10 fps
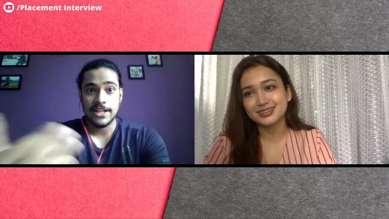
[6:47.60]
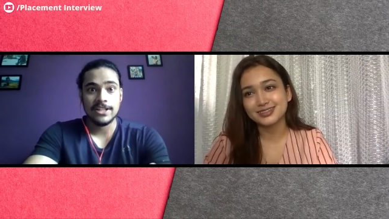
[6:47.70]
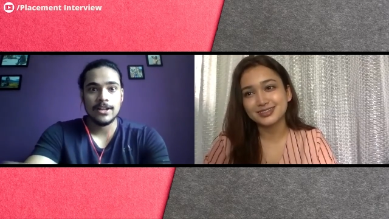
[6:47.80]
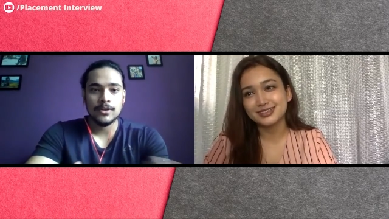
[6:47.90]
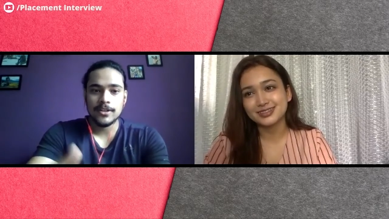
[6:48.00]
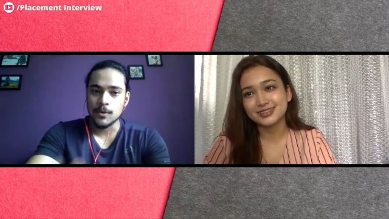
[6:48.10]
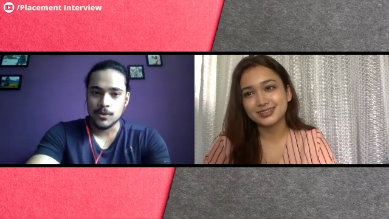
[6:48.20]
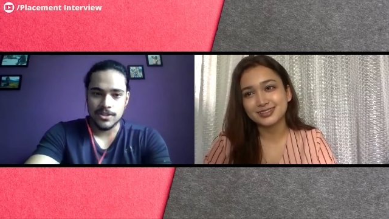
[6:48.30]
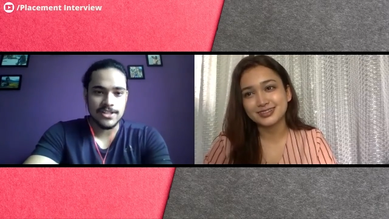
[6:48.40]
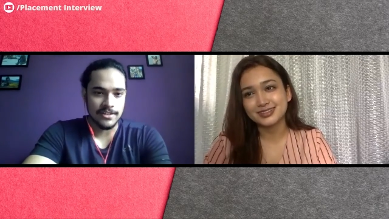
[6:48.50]
Speaker 1: digital or the
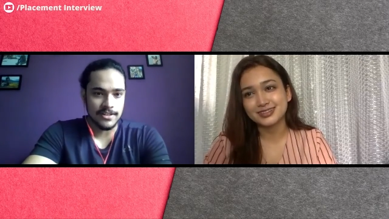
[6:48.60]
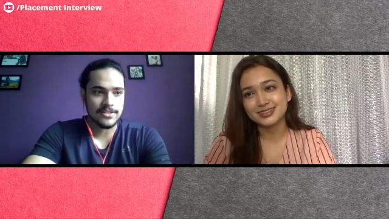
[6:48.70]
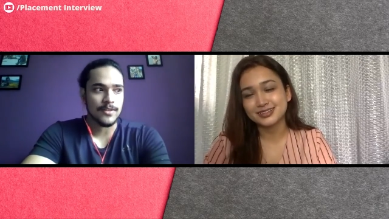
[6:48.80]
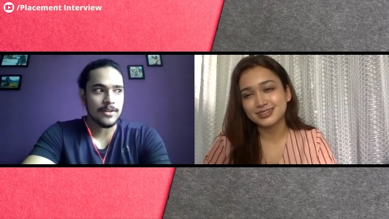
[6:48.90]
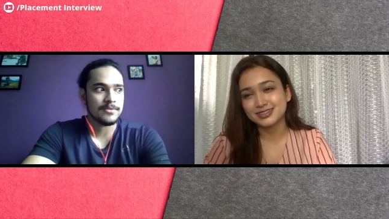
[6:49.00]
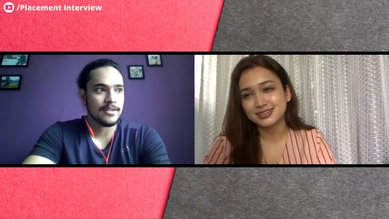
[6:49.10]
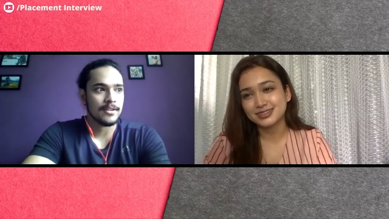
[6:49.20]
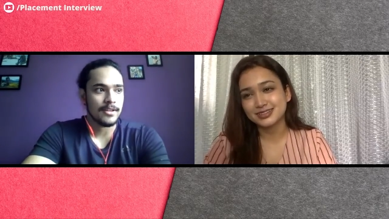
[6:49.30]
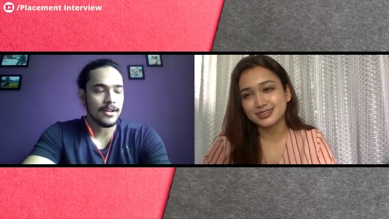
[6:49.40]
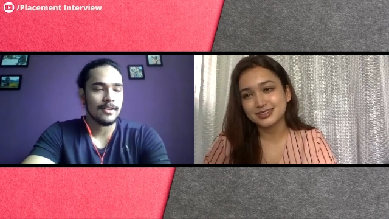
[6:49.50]
social generation, I would say.
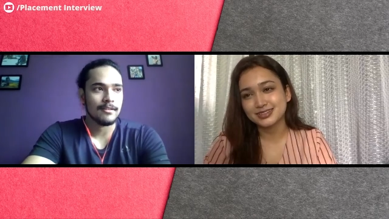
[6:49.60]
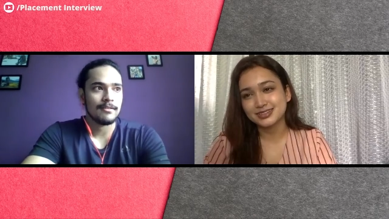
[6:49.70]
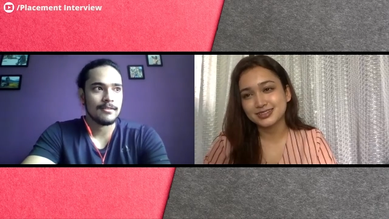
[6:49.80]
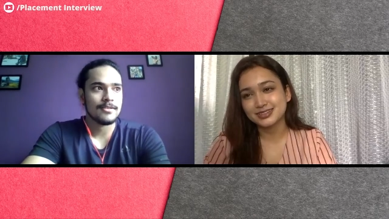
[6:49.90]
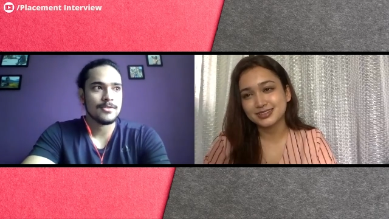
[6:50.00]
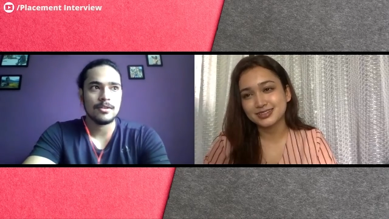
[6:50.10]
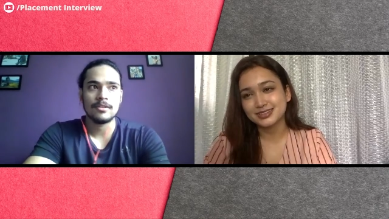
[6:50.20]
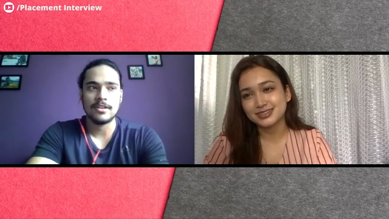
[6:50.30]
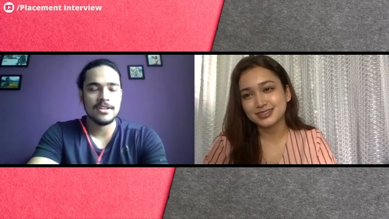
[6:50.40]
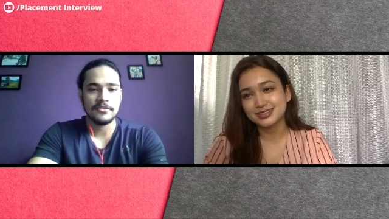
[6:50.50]
Yeah.
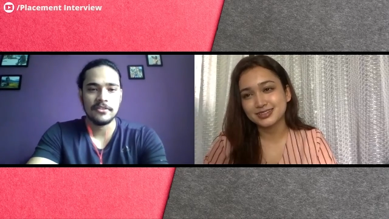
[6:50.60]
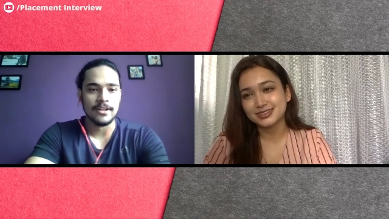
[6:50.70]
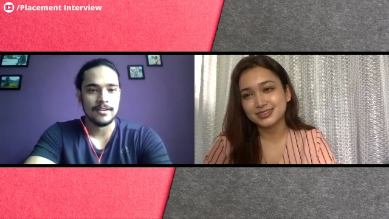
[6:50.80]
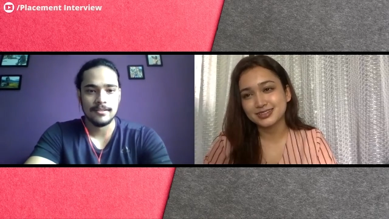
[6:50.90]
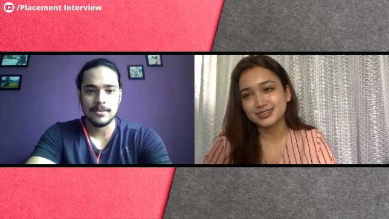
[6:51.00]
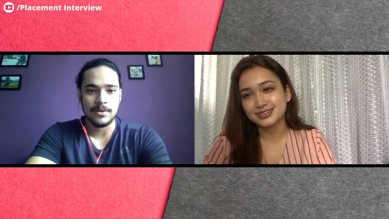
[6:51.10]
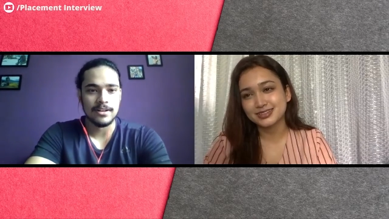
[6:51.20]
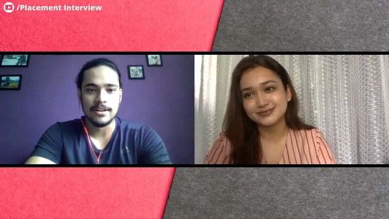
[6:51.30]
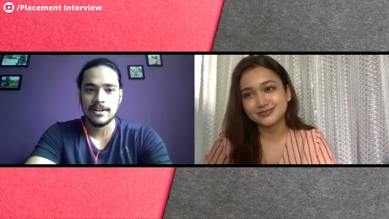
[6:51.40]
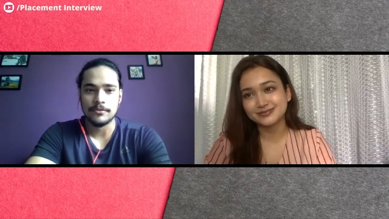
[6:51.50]
So it's free. You
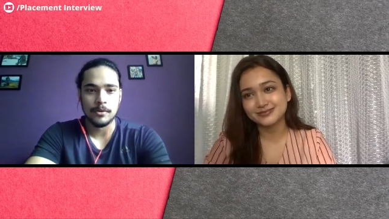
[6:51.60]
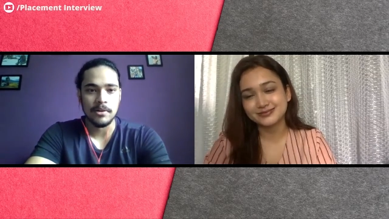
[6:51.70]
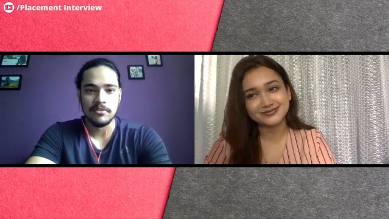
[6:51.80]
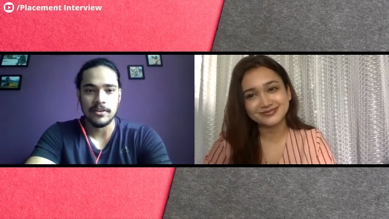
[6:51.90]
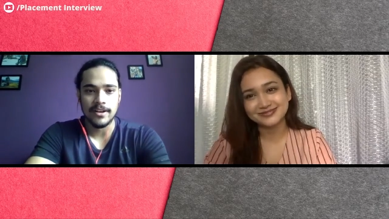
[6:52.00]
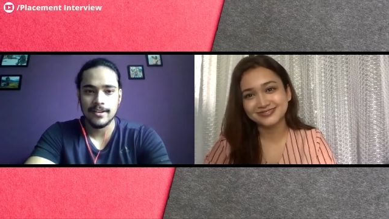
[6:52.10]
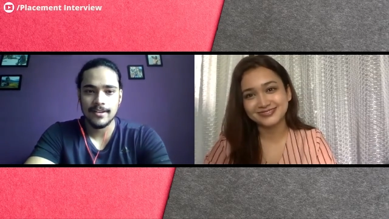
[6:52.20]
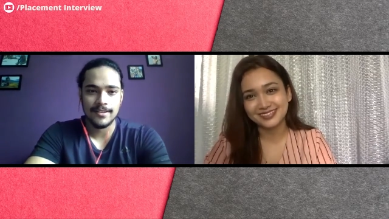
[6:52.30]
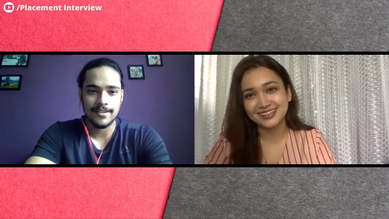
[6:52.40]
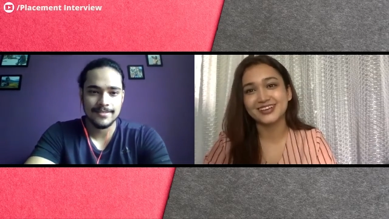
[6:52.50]
can learn it from everywhere.
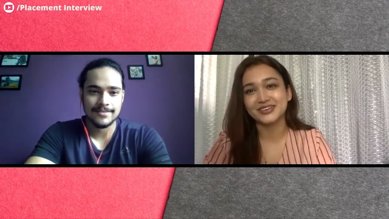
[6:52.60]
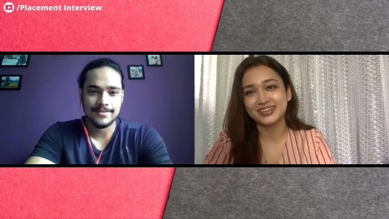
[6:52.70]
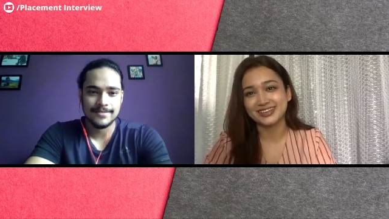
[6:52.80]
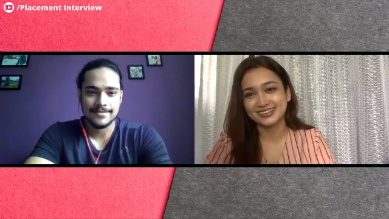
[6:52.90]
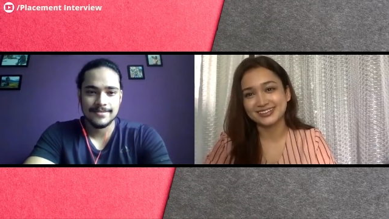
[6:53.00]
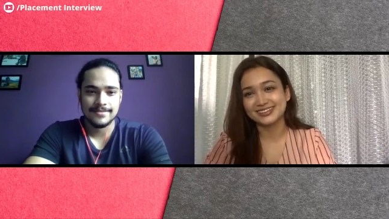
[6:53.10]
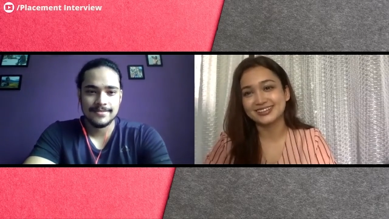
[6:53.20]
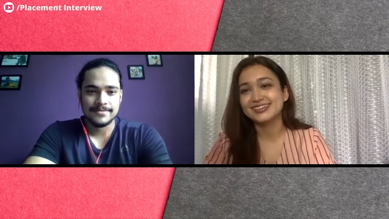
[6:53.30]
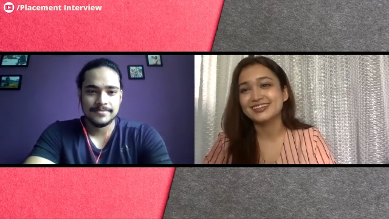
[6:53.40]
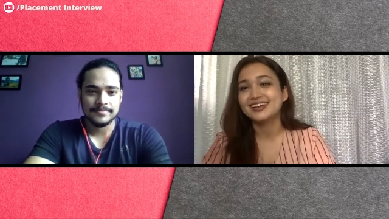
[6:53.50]

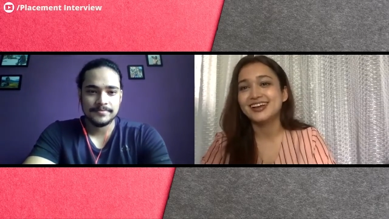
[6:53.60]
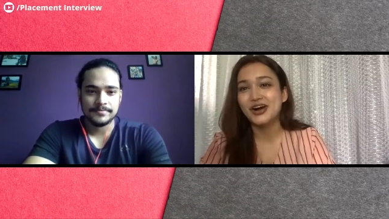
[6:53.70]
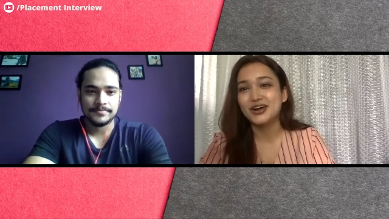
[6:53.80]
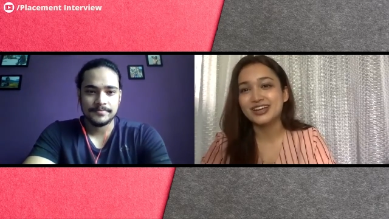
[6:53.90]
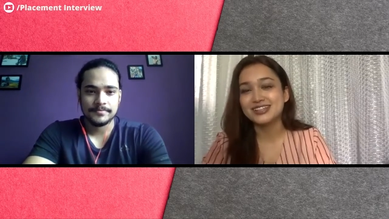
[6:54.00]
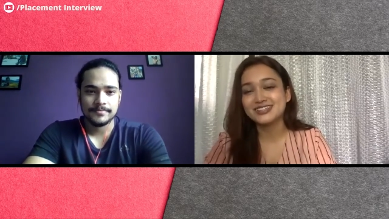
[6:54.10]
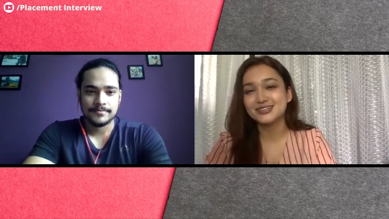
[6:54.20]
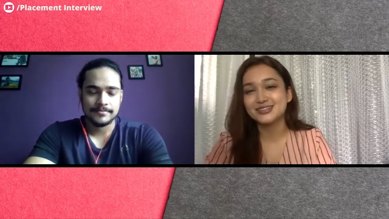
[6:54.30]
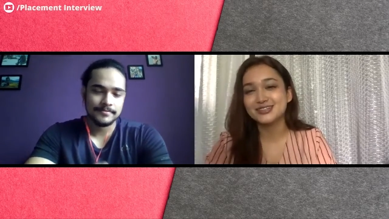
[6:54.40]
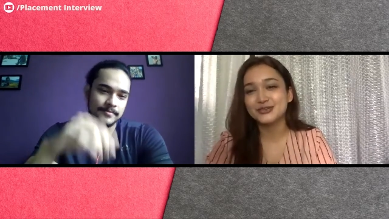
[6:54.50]
Speaker 2: Okay.
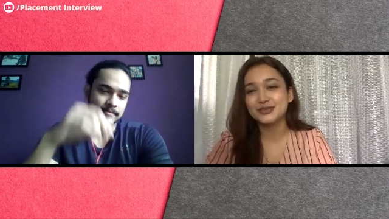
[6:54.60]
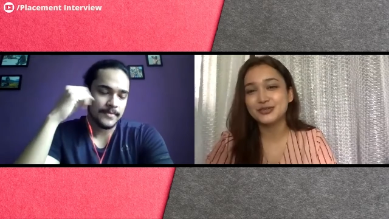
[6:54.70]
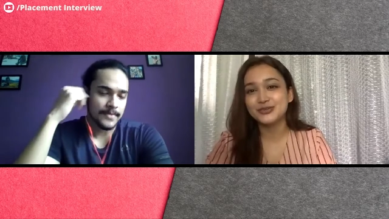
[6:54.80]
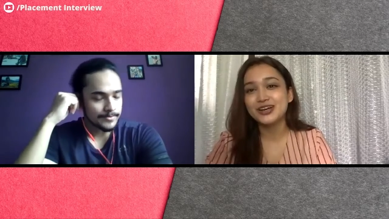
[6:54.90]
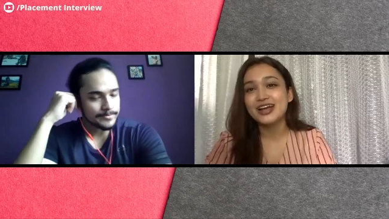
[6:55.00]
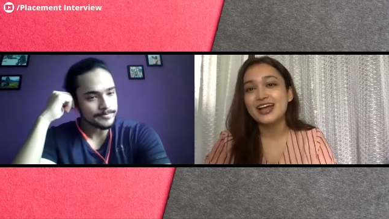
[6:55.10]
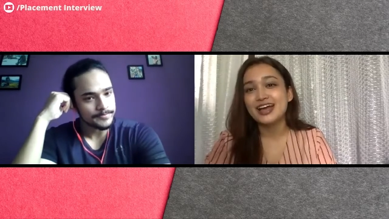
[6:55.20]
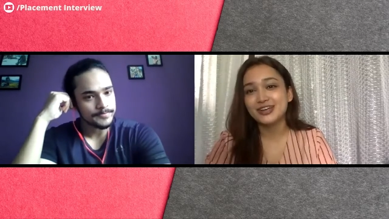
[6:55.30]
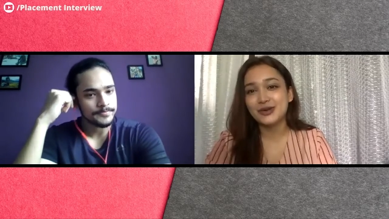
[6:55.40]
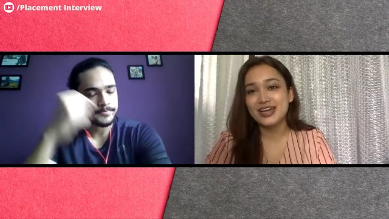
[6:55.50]
All right. So would
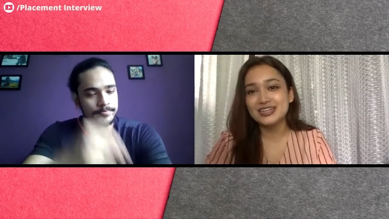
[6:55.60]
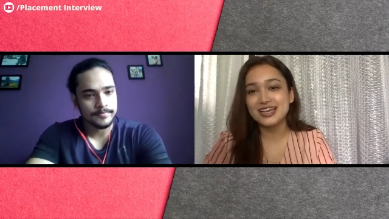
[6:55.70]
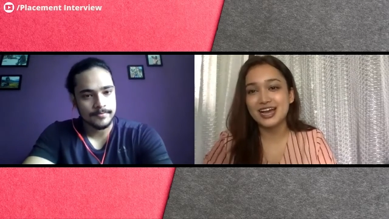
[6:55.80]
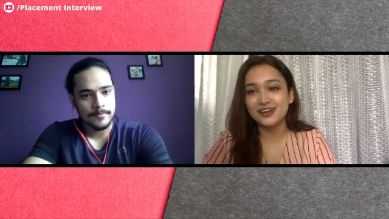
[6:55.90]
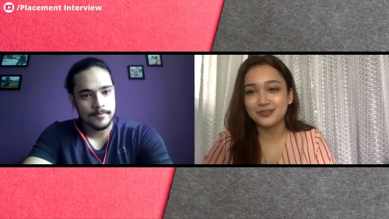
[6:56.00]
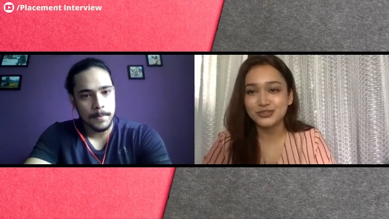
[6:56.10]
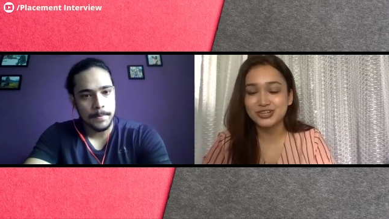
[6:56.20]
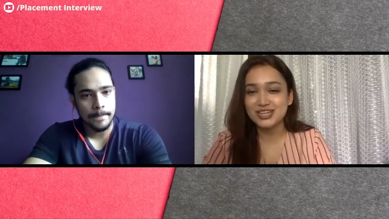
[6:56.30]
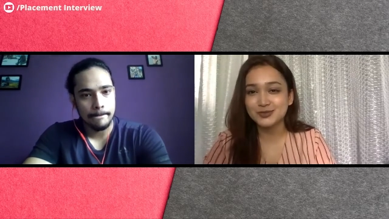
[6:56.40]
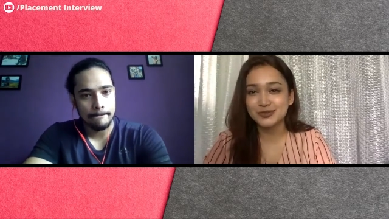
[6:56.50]
you
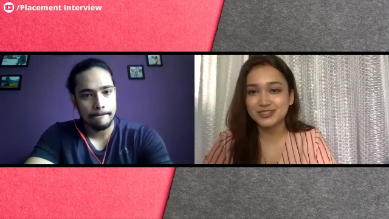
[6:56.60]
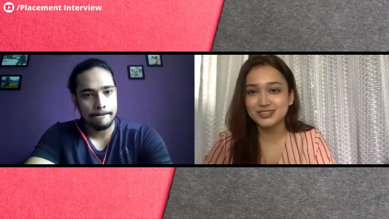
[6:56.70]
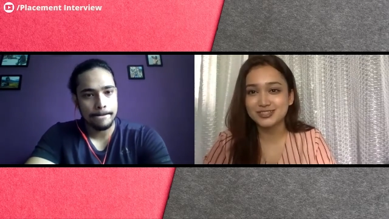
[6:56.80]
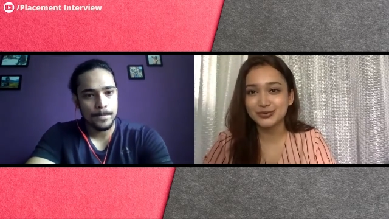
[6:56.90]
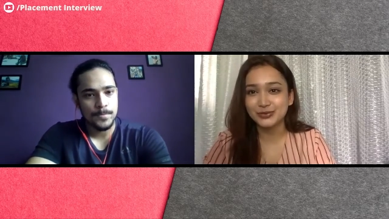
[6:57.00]
advise our future